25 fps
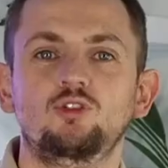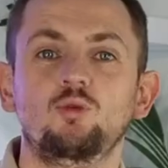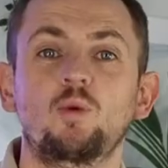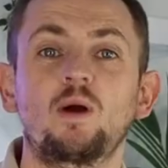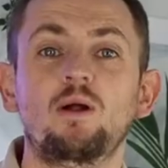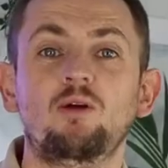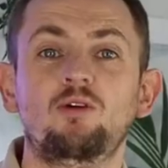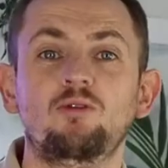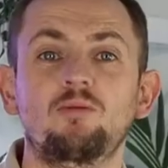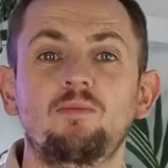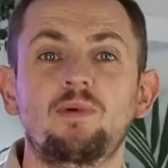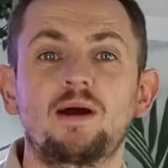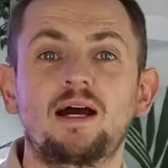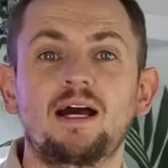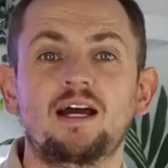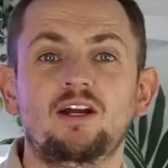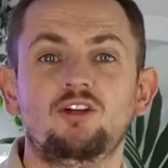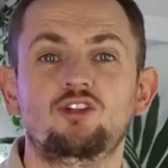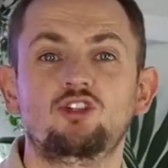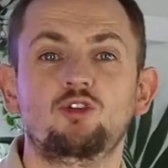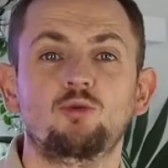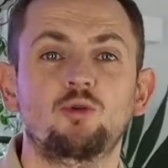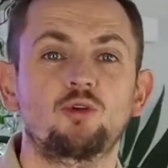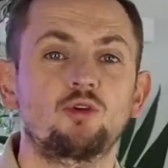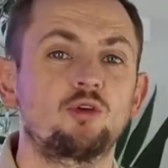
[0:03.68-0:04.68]
So welcome
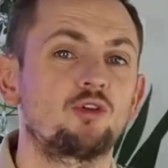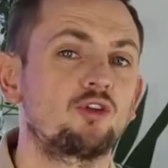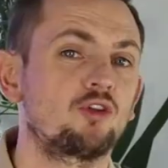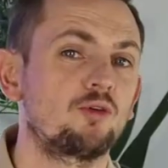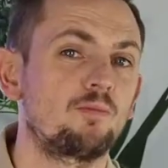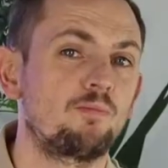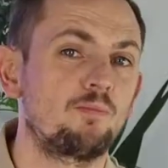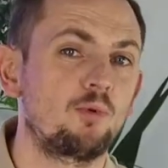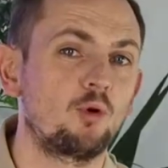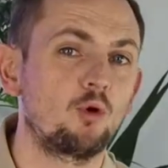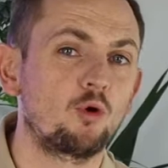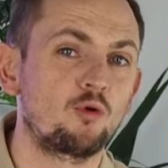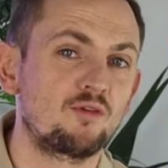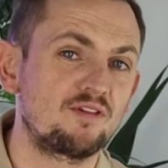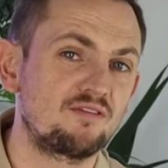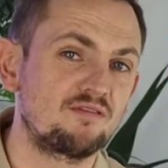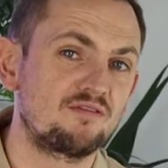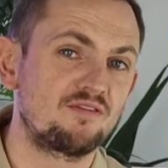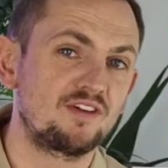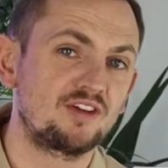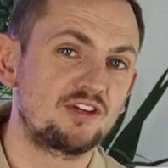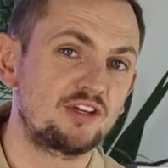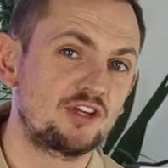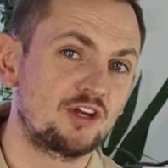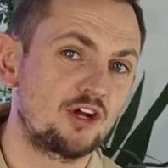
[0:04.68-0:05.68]
back to another
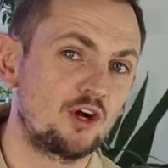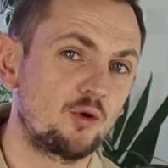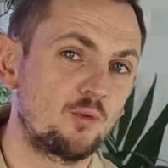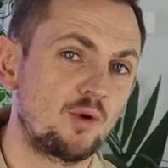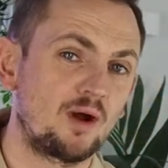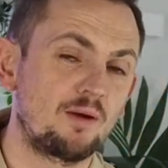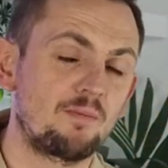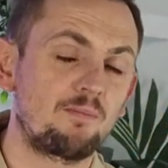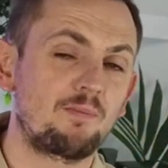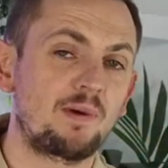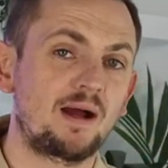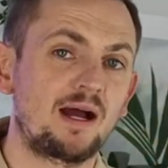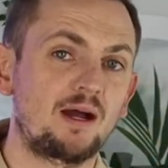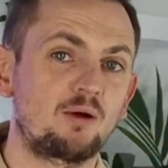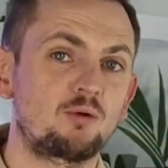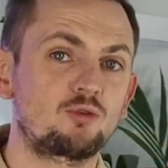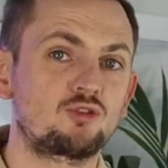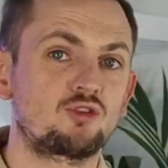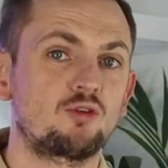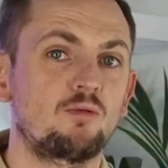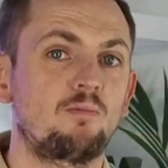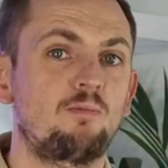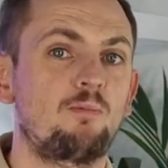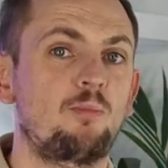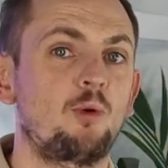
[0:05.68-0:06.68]
boring video
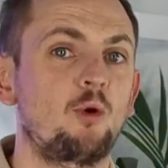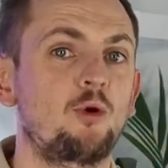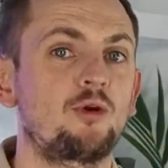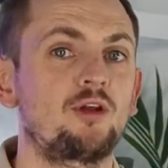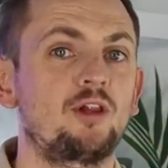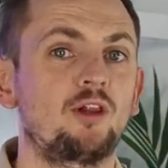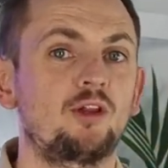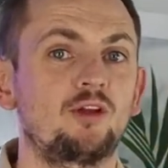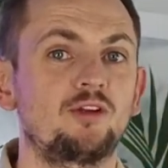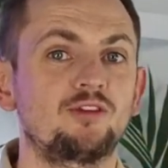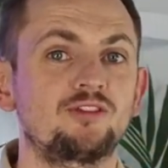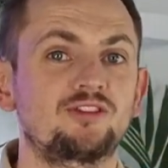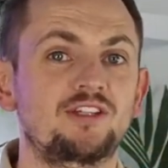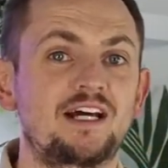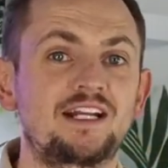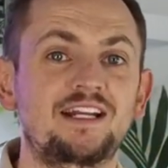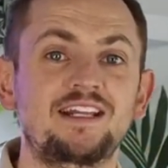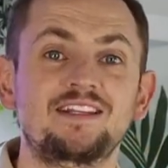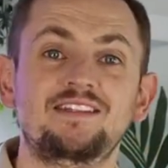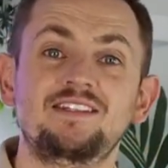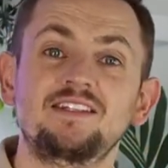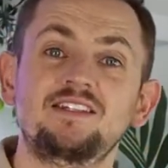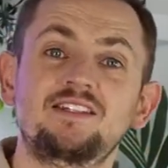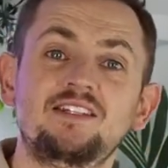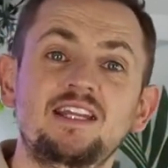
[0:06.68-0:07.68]
about boilers and
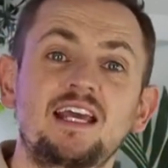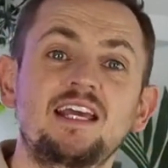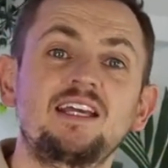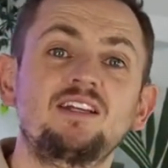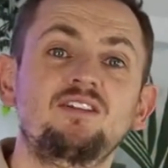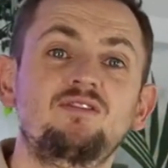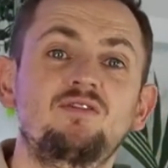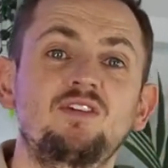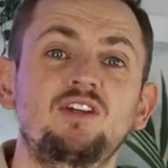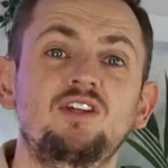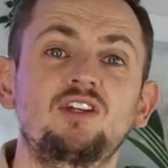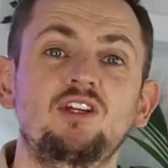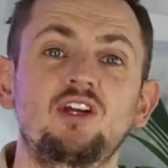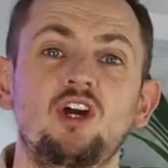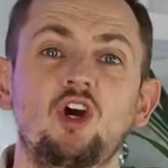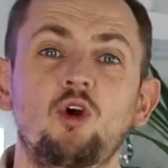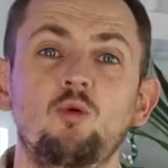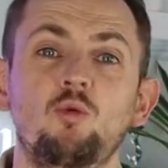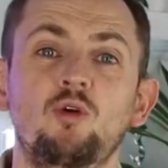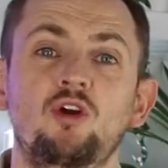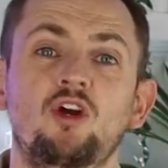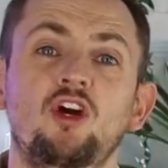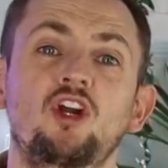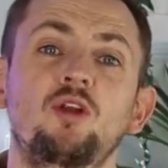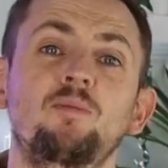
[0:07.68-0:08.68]
in today's video
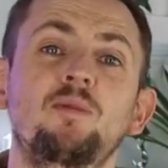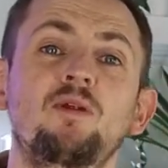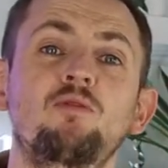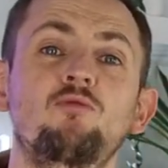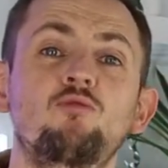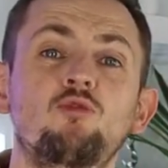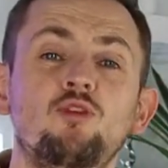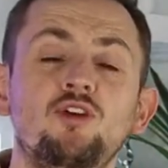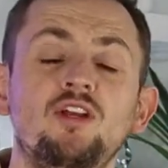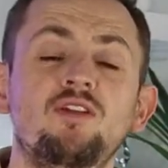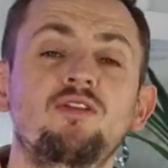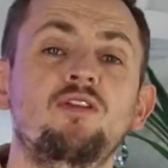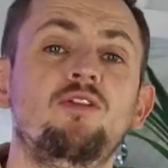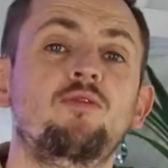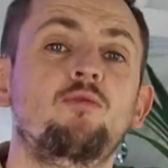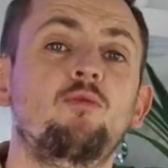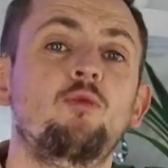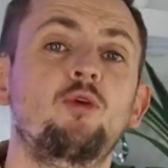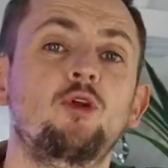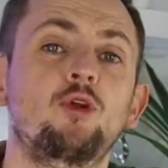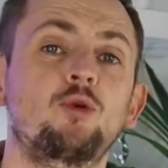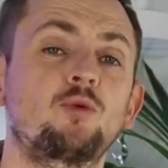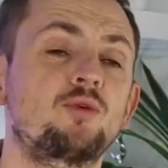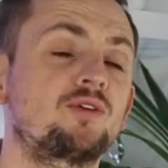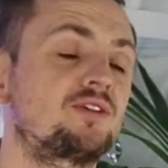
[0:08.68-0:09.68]
we're going to be running
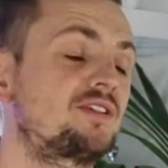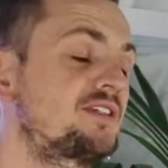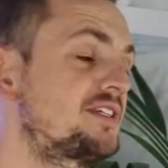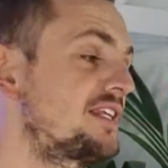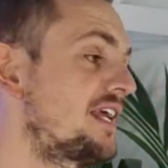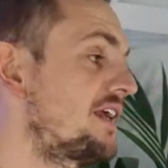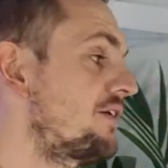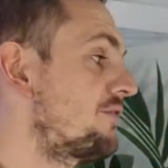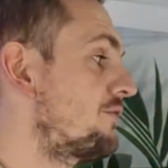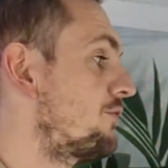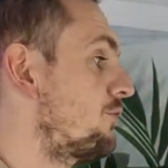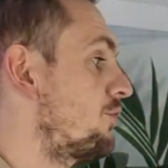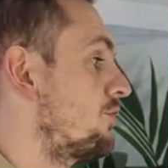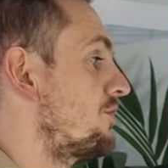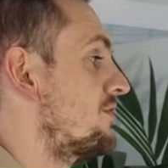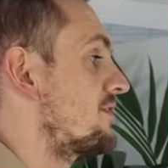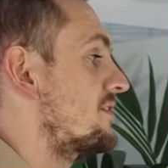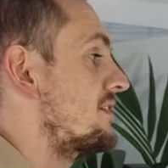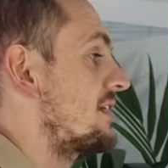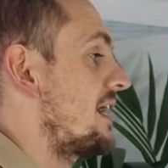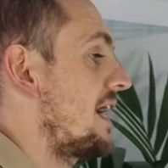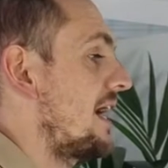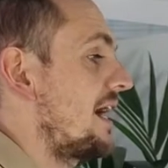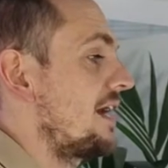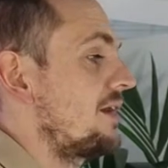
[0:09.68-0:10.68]
through different
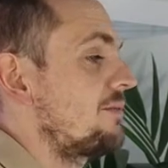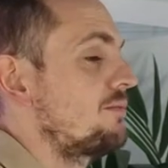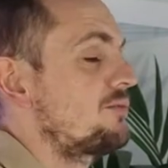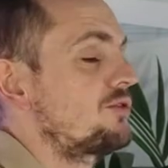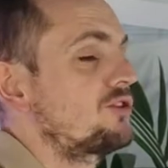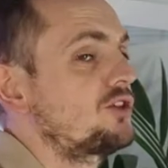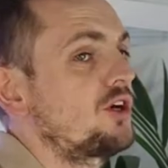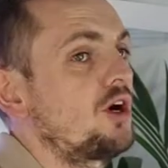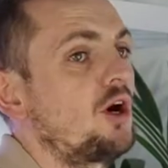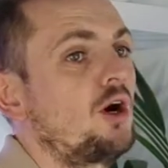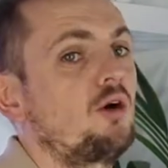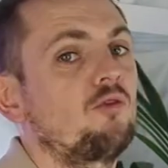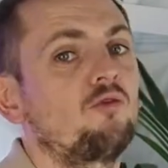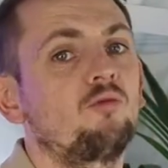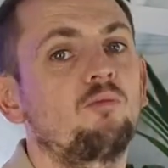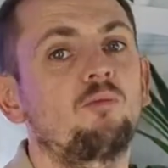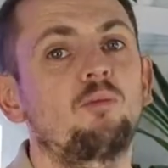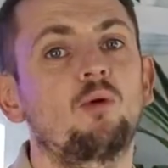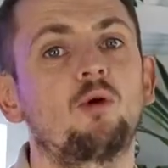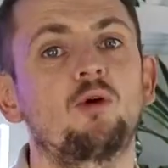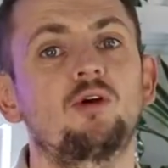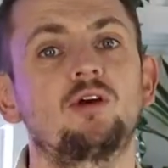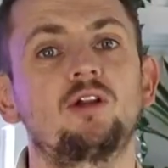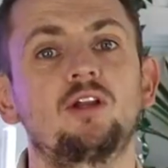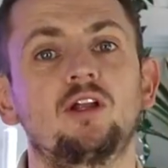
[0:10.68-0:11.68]
types
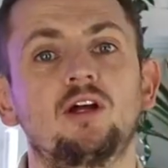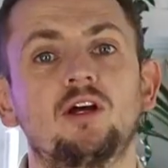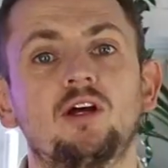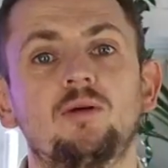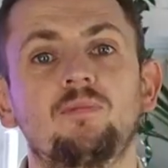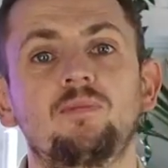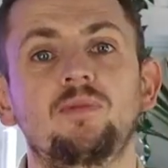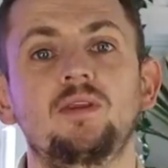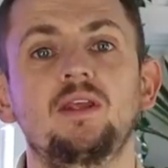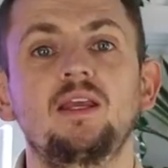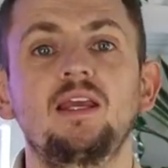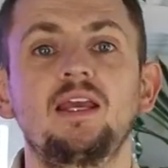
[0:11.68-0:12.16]
of boiler